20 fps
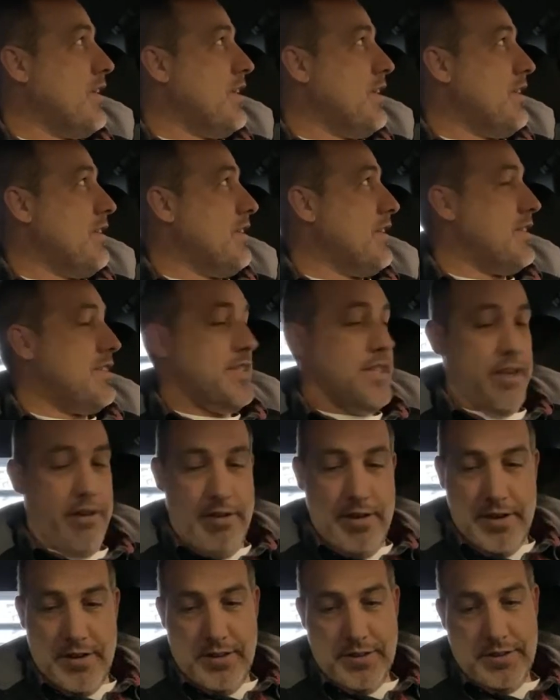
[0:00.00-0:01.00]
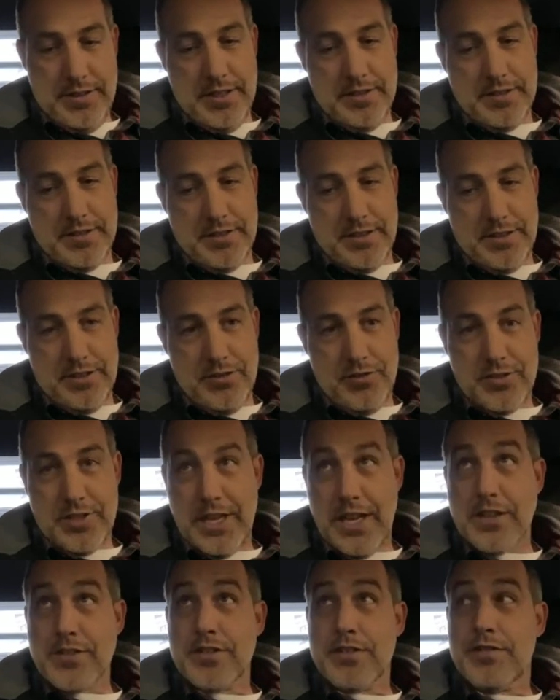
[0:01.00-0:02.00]
The interior says is a
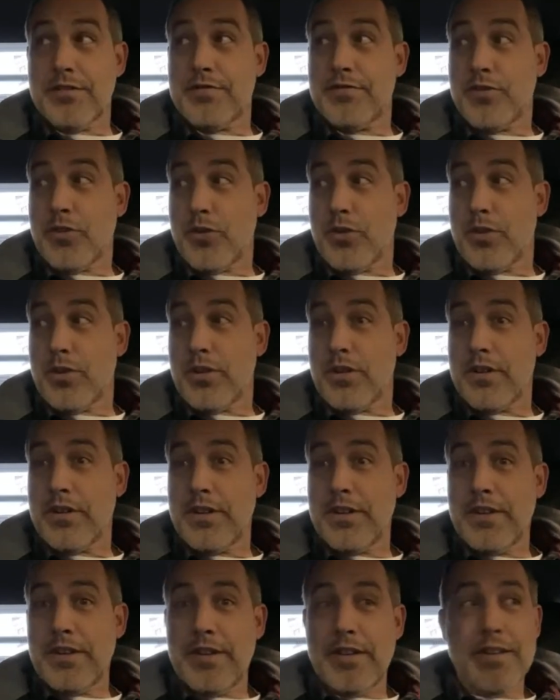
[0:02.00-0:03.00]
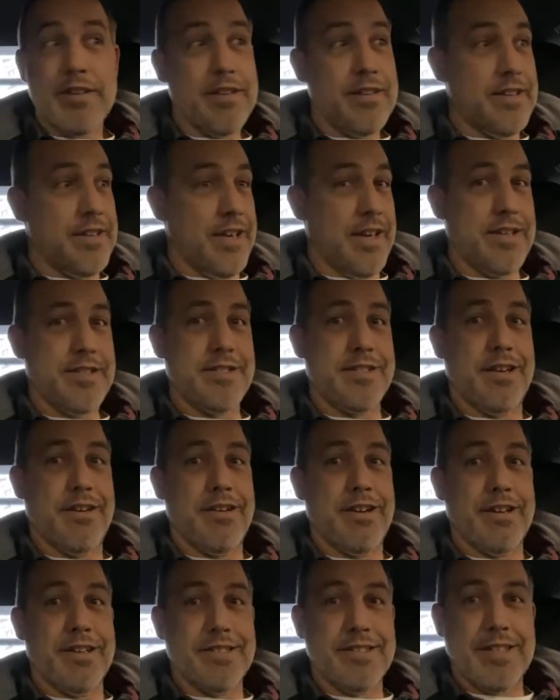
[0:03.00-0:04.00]
2004. The
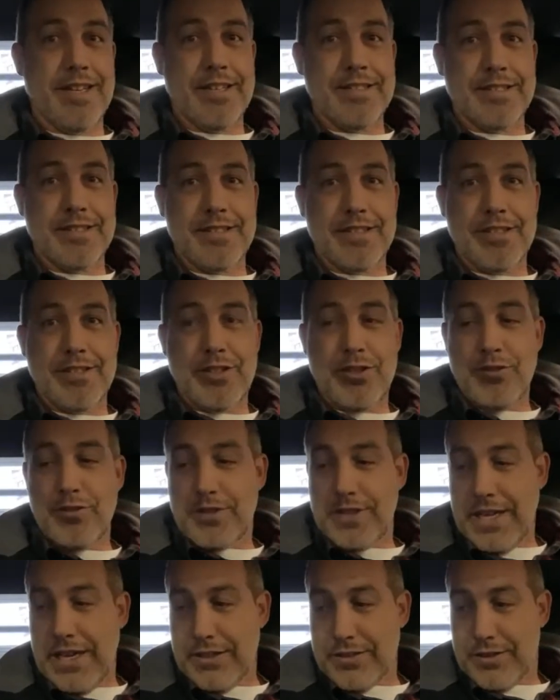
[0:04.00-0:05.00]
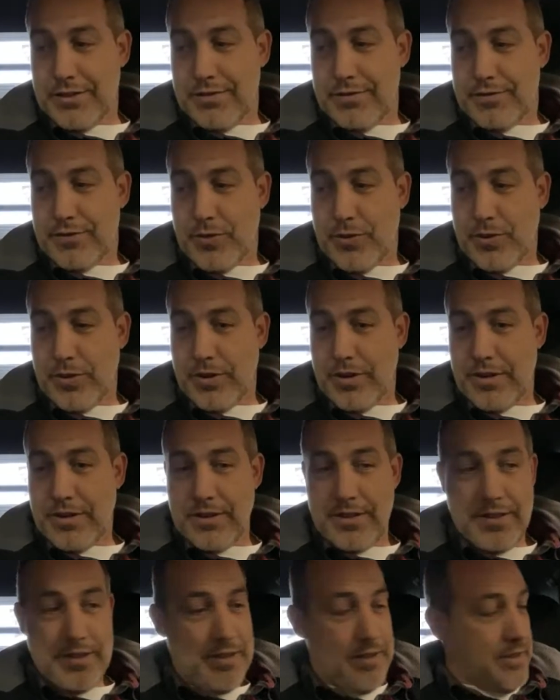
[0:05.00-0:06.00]
exterior says is a 2004.
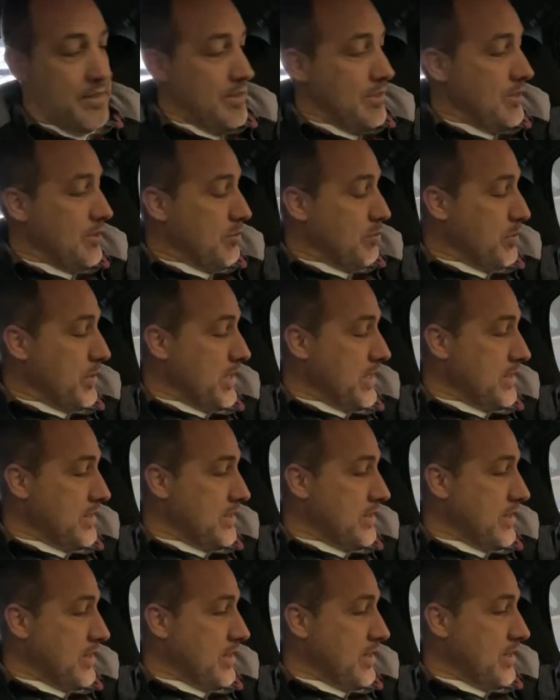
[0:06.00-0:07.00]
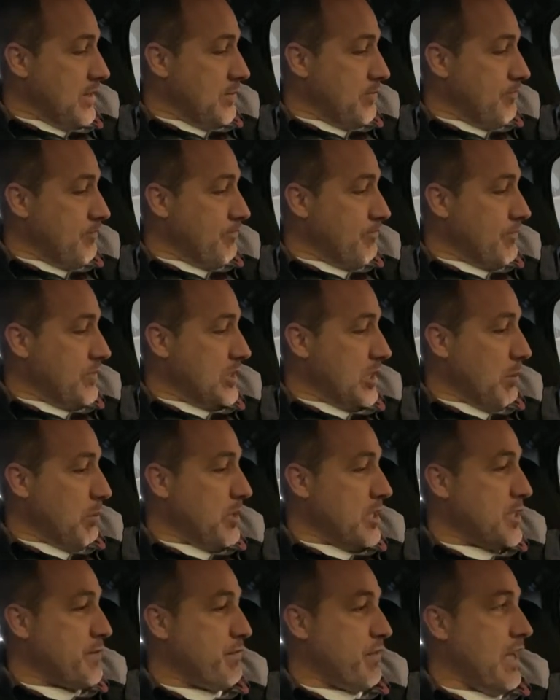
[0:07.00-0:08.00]
But
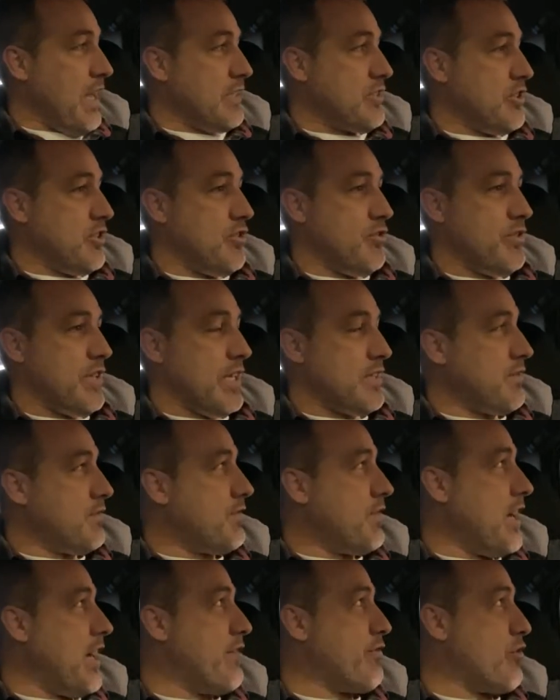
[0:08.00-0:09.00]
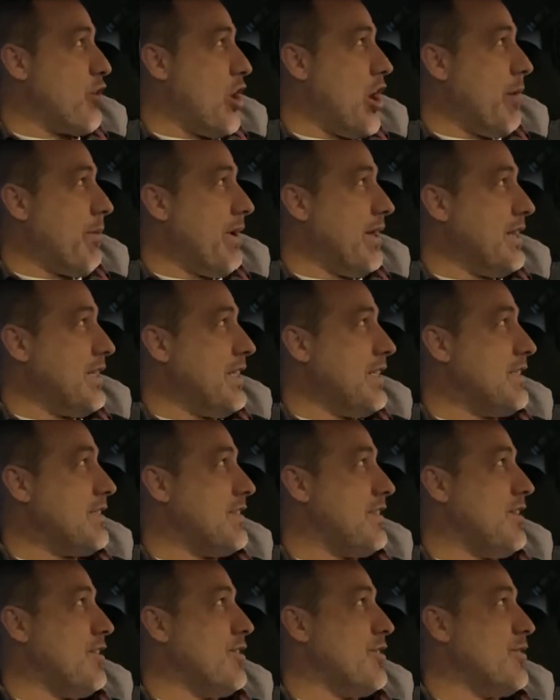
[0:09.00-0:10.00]
somebody's flashed a 2005 ROM on the
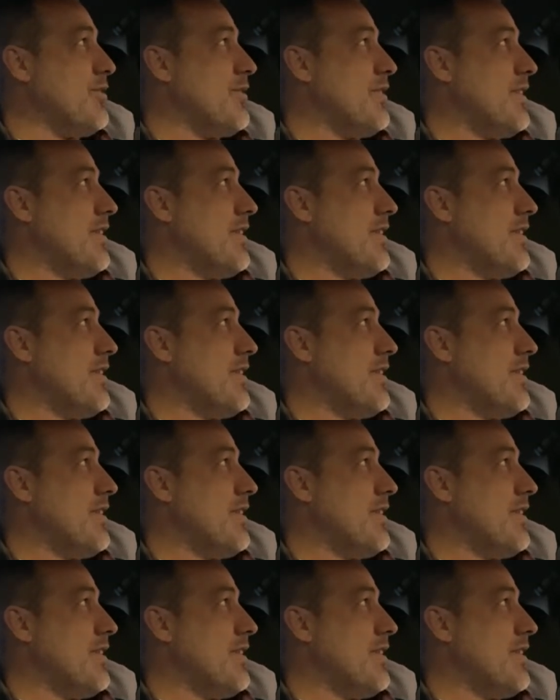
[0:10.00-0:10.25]
ECU.